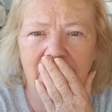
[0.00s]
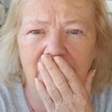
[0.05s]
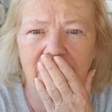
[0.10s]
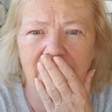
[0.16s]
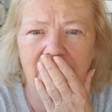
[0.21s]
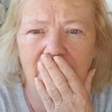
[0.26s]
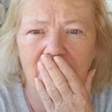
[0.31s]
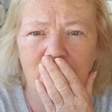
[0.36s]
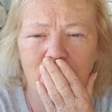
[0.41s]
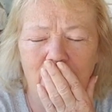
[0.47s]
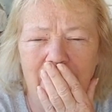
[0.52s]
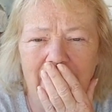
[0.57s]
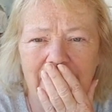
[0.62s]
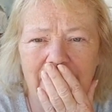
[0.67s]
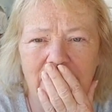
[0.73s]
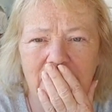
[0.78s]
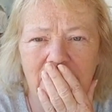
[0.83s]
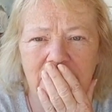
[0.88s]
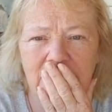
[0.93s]
Oh, my
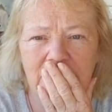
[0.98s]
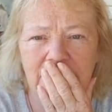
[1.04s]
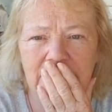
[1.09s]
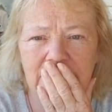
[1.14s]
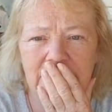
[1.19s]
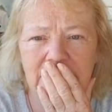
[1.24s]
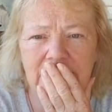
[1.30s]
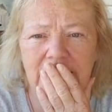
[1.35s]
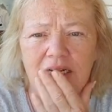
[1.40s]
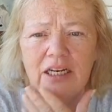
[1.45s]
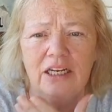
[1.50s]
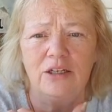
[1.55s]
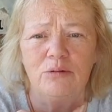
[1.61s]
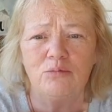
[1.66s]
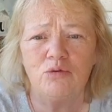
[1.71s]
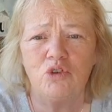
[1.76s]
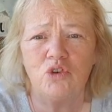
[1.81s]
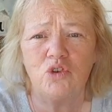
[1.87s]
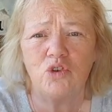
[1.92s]
goodness. I
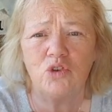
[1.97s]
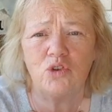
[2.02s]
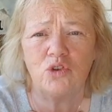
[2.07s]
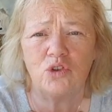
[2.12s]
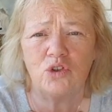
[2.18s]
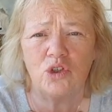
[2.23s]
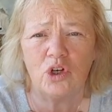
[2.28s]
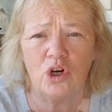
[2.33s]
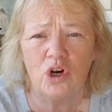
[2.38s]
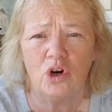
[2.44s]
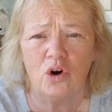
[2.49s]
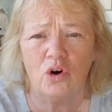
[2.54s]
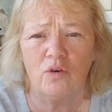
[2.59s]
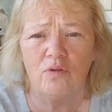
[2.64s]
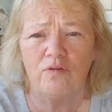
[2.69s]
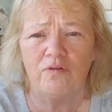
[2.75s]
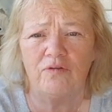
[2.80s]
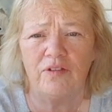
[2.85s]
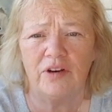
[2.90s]
am
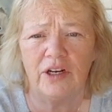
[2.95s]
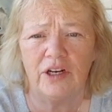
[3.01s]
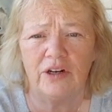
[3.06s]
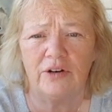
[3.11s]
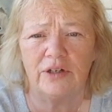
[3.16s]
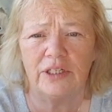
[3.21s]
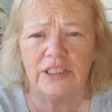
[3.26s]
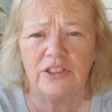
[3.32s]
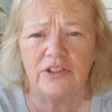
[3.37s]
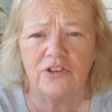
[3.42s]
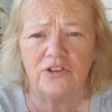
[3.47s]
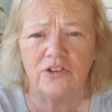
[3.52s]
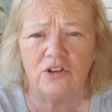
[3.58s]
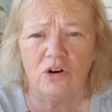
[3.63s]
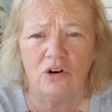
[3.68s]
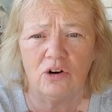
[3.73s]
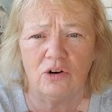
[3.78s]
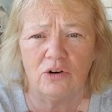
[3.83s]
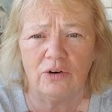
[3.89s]
so very
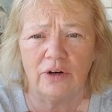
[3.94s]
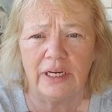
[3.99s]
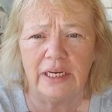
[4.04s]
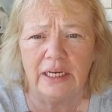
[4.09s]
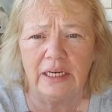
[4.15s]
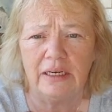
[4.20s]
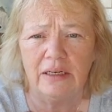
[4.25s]
sorry.